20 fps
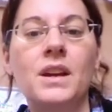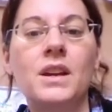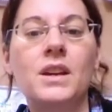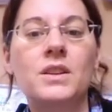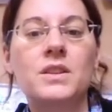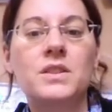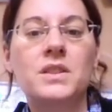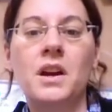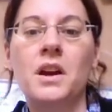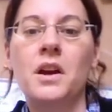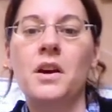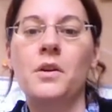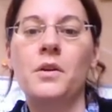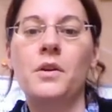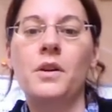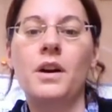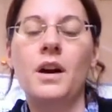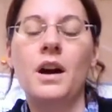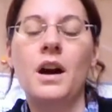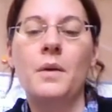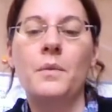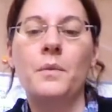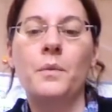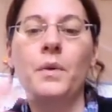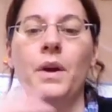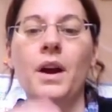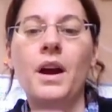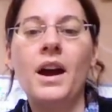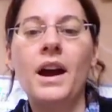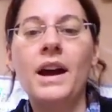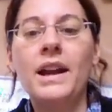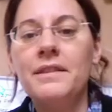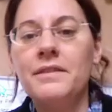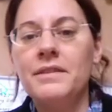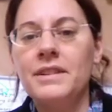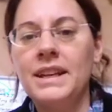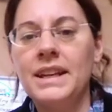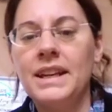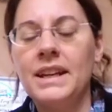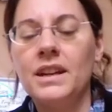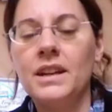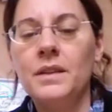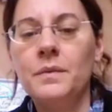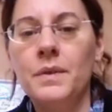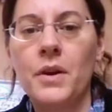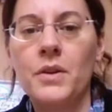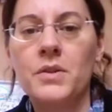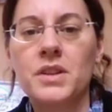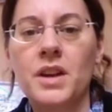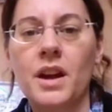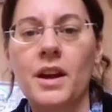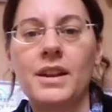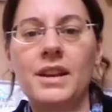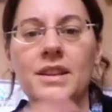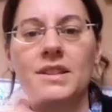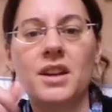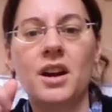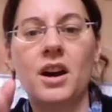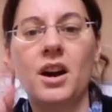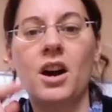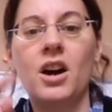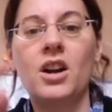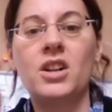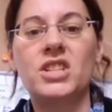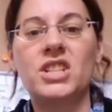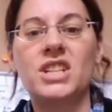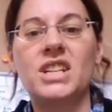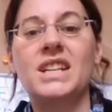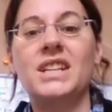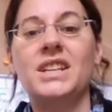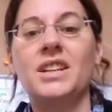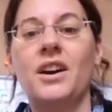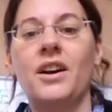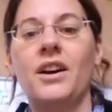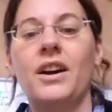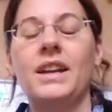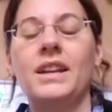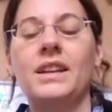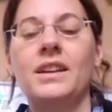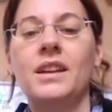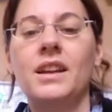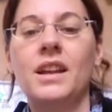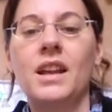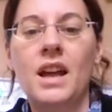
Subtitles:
So where I live in England, my postcode is RG9,